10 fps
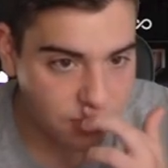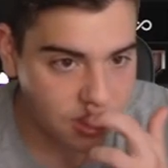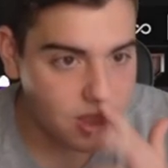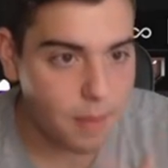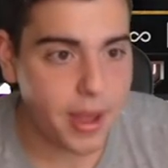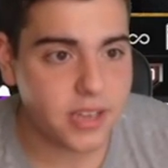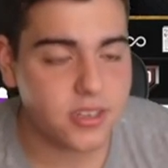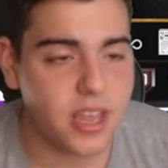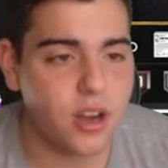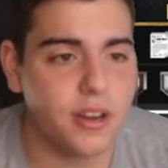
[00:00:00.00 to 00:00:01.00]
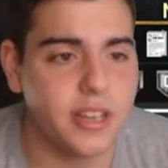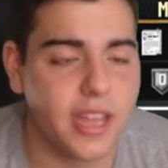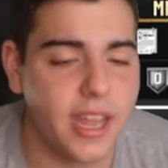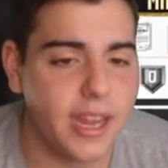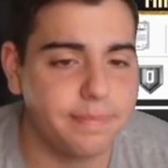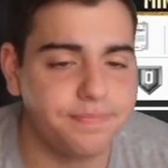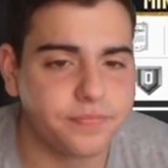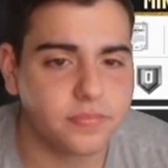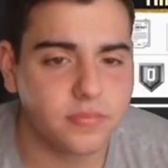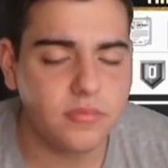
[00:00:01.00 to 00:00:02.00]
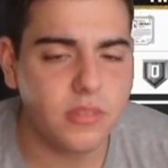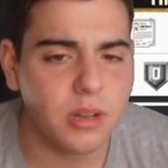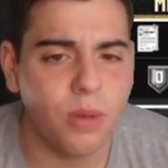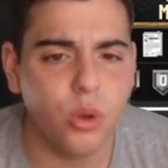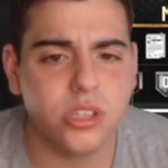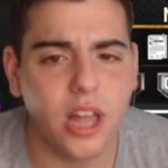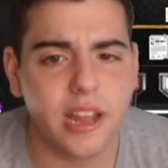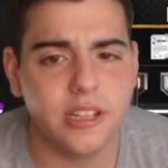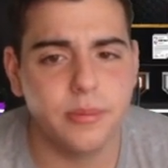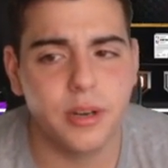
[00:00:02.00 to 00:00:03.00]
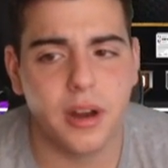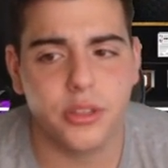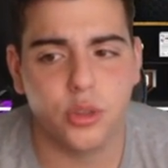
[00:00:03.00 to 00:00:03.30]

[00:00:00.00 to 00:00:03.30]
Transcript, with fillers: one of the best center in the game. Most likely will be around